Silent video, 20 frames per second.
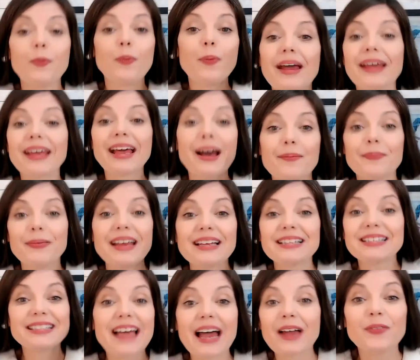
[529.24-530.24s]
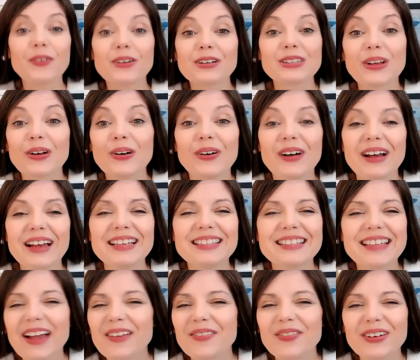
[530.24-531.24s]
up, wake up. It's time for school.
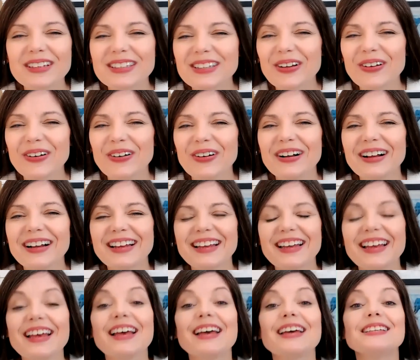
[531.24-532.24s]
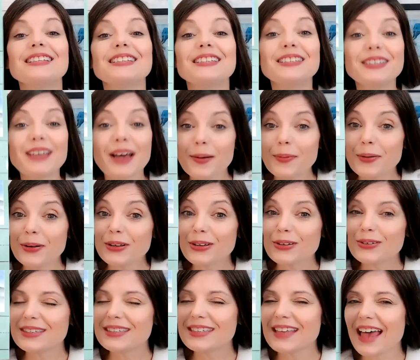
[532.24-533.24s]
It's time for school.
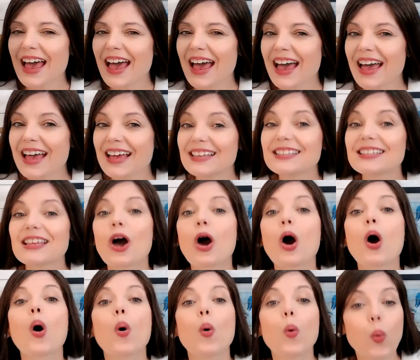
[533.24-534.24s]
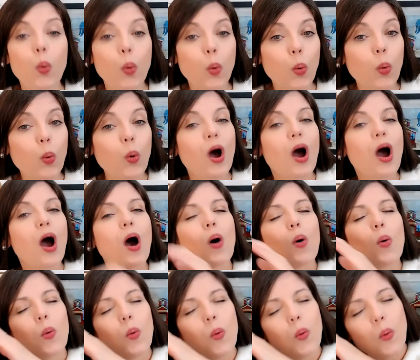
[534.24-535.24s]
W says ooh,
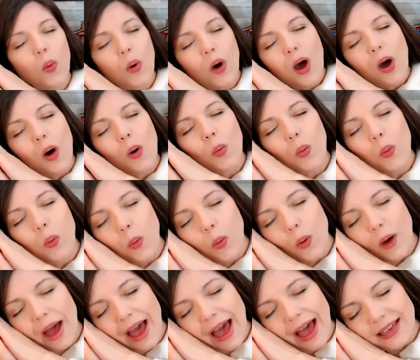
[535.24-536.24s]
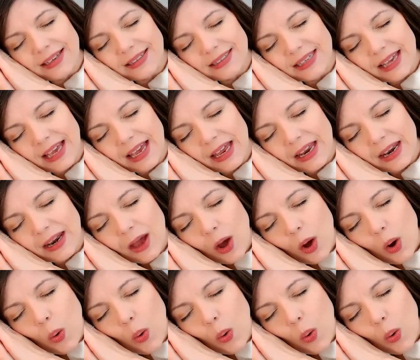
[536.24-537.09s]
ooh, ooh, as in